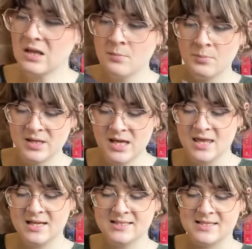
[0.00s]
But yeah,
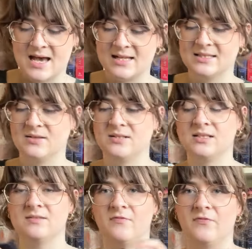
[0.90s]
that's that. So it
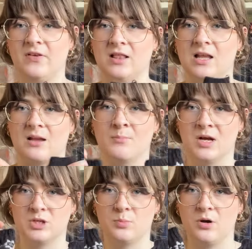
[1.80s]
doesn't feel like
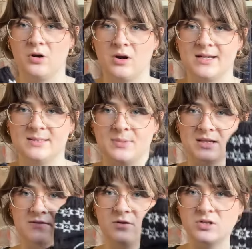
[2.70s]
much progress because
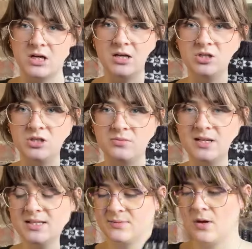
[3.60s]
I've got to undo
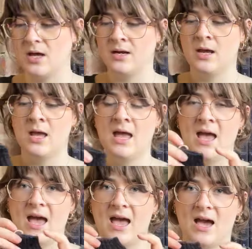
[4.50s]
this one.
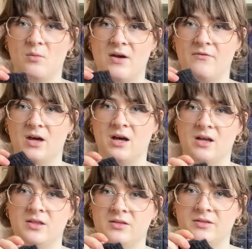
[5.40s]
However,
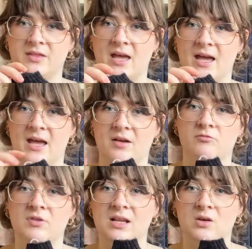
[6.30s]
they're
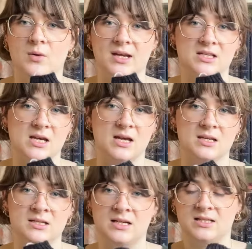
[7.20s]
really quick to
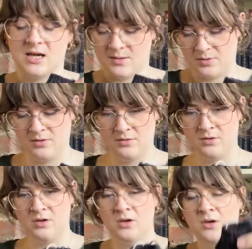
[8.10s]
knit up
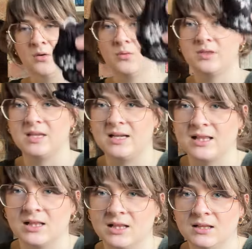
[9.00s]
with the
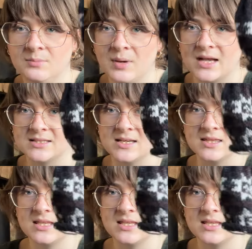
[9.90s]
little pattern.